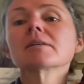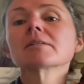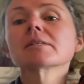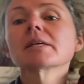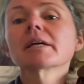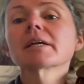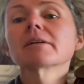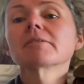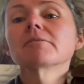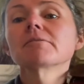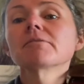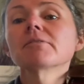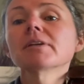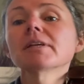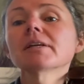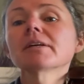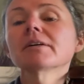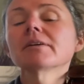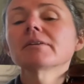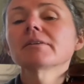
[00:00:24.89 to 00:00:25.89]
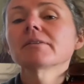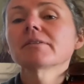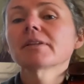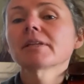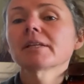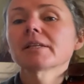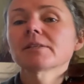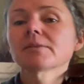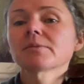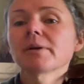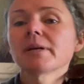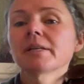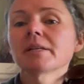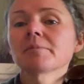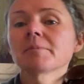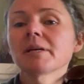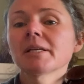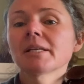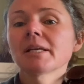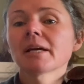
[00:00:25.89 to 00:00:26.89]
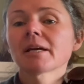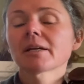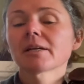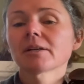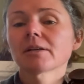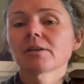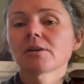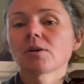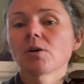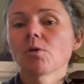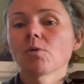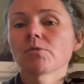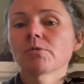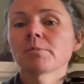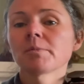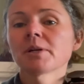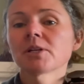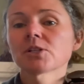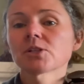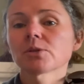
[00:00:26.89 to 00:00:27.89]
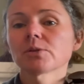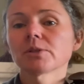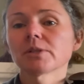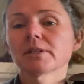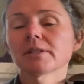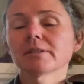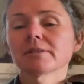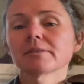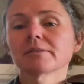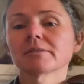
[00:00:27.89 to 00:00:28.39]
so I can feel that it's right in my neck, over my shoulder.